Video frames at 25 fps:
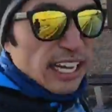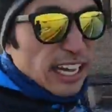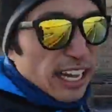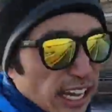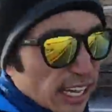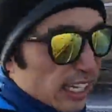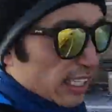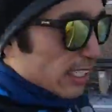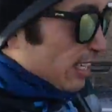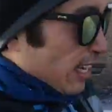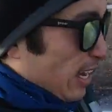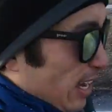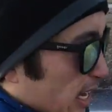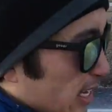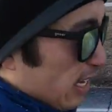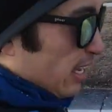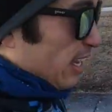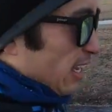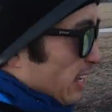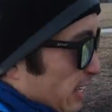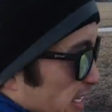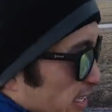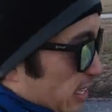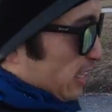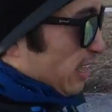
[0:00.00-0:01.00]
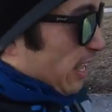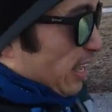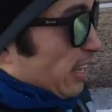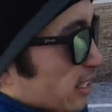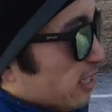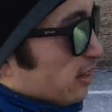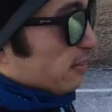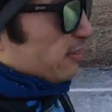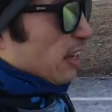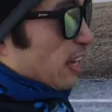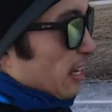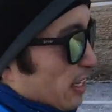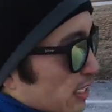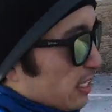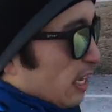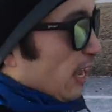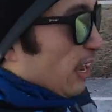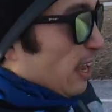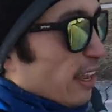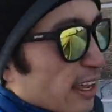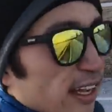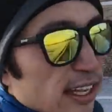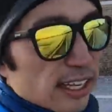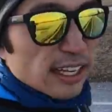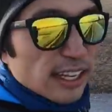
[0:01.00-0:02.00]
as the end of days
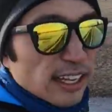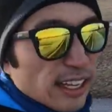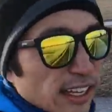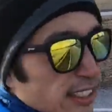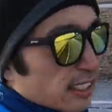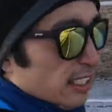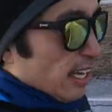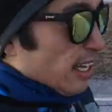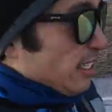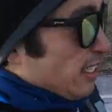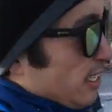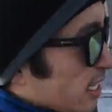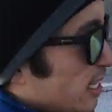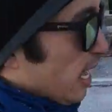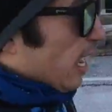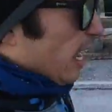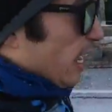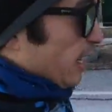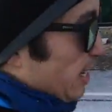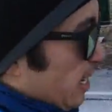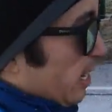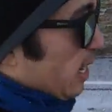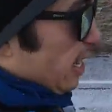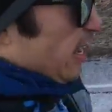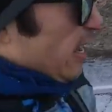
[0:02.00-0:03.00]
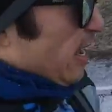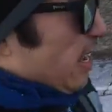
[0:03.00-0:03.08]
tend to get,